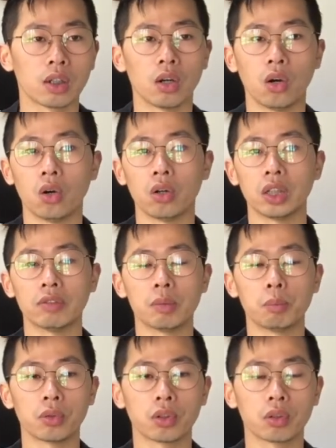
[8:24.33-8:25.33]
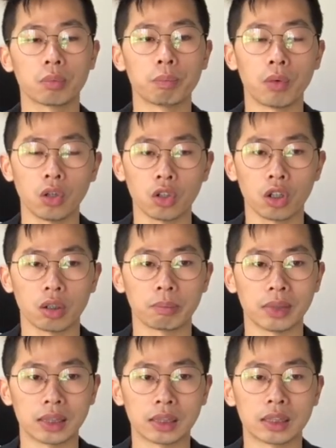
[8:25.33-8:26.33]
or even more
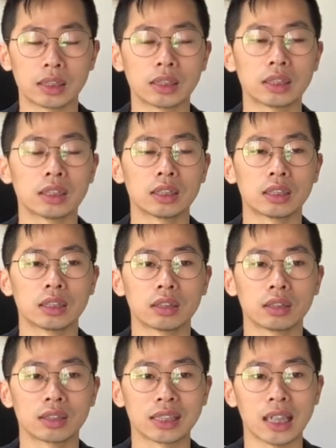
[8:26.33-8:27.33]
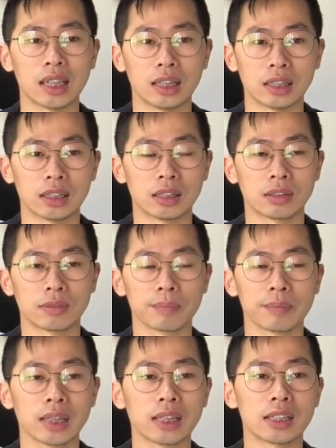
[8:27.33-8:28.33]
common, salad.
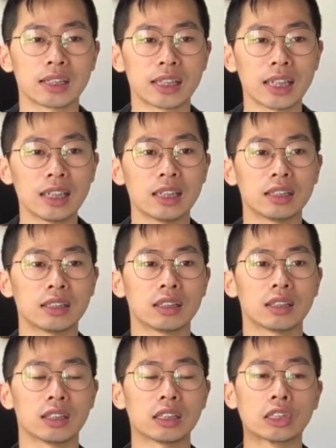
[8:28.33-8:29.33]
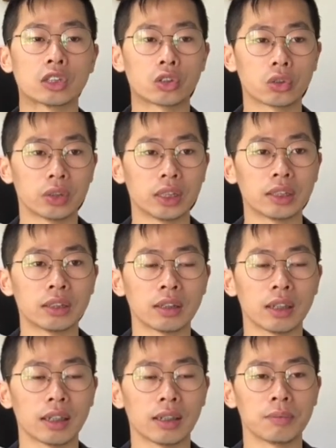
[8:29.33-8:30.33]
Salad is green
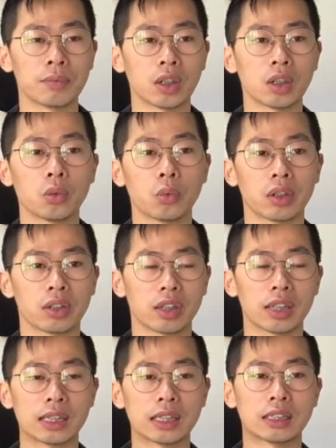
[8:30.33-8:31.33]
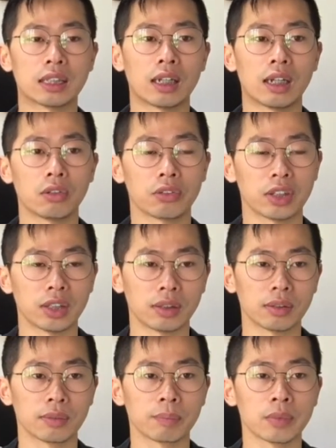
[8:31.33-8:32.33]
and everyone thinks it's healthy
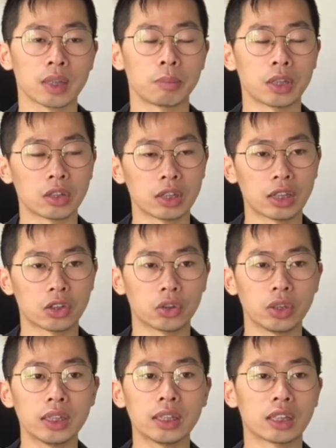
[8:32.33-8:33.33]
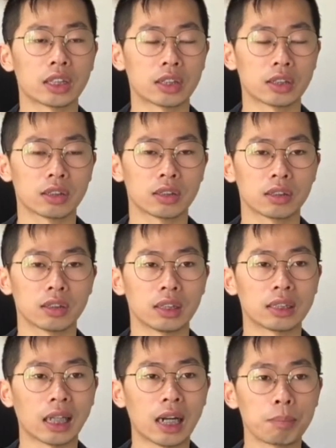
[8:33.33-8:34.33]
because they are green,
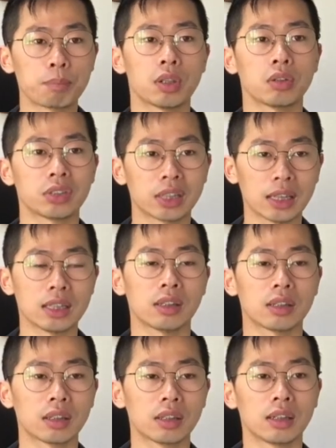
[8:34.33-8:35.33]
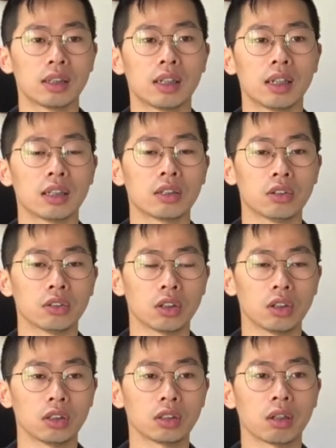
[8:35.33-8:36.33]
it's unprocessed and got a
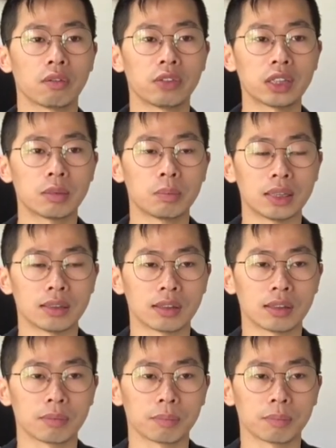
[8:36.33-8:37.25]
lot of vitamins.